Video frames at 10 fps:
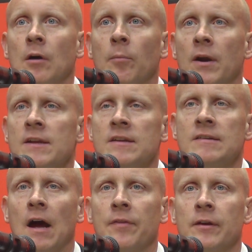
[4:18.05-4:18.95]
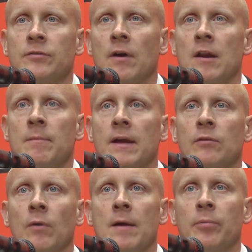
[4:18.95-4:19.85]
But he's out there trying to make
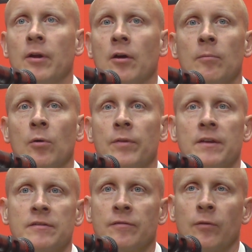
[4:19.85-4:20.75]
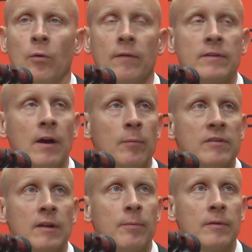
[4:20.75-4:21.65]
the right play on both ends of the floor every time we
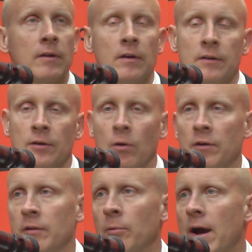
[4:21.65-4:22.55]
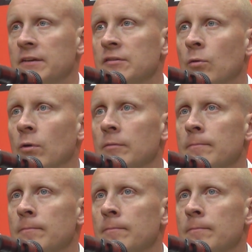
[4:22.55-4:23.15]
step, you know, onto the practice court.